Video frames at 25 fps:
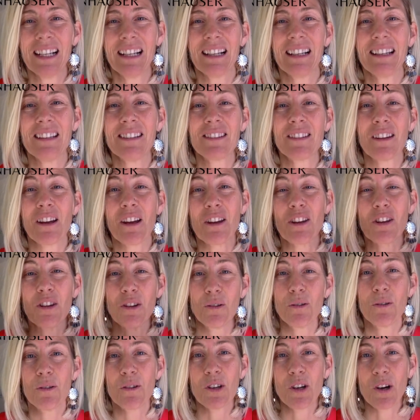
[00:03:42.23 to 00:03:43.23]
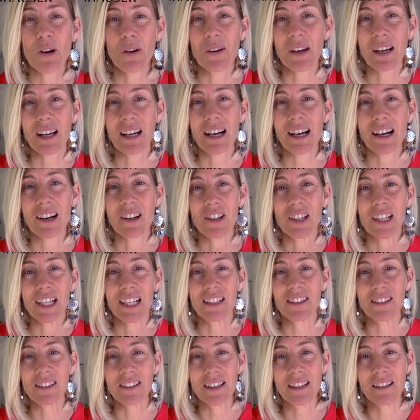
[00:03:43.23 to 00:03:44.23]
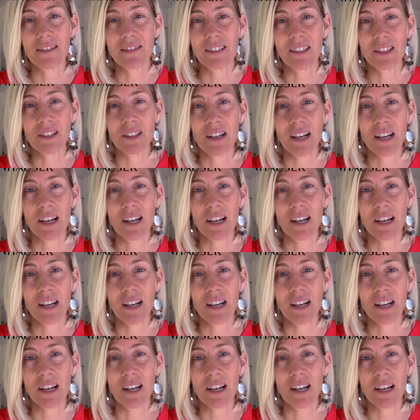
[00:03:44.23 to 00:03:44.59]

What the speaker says: is you knowing how to get yourself into